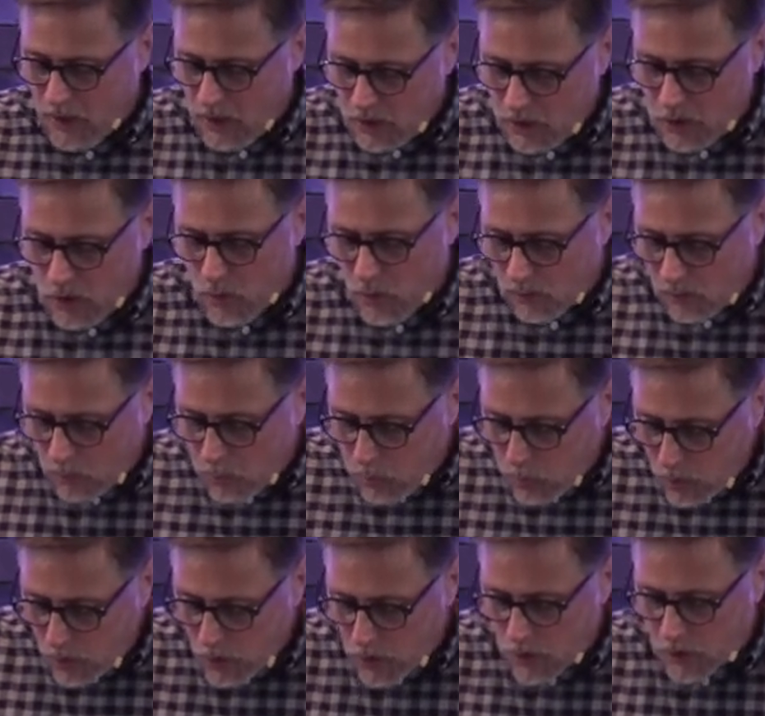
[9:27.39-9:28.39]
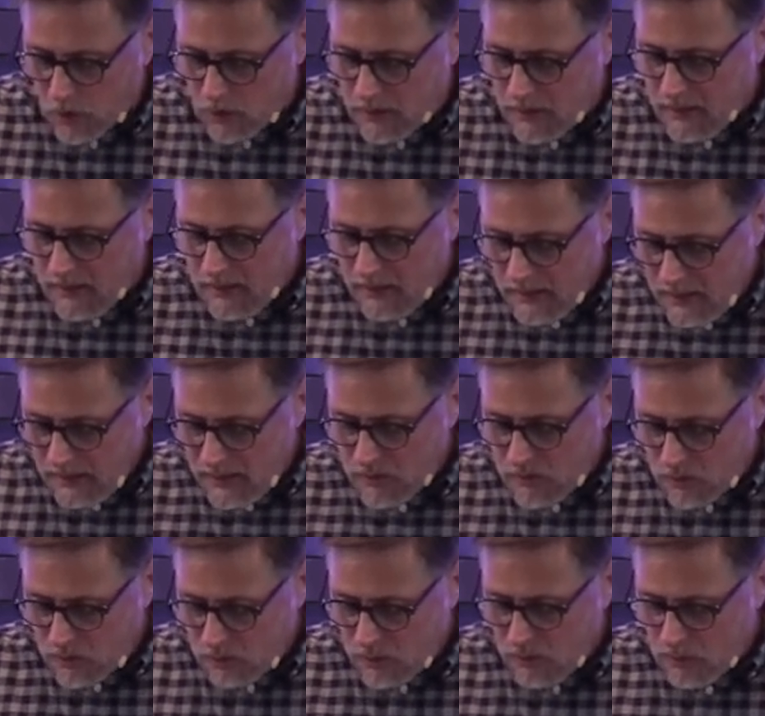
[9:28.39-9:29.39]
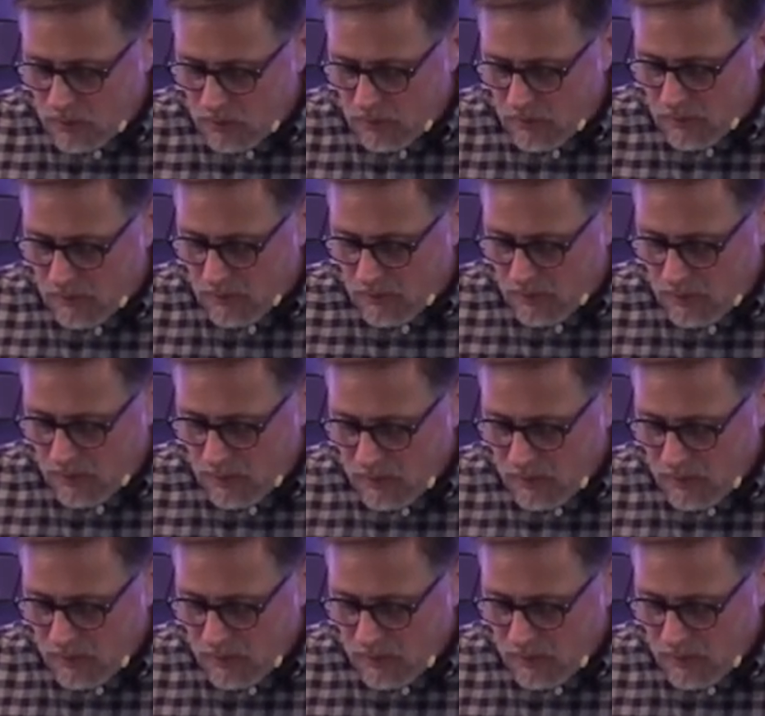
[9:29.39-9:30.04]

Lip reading: Your word is truth.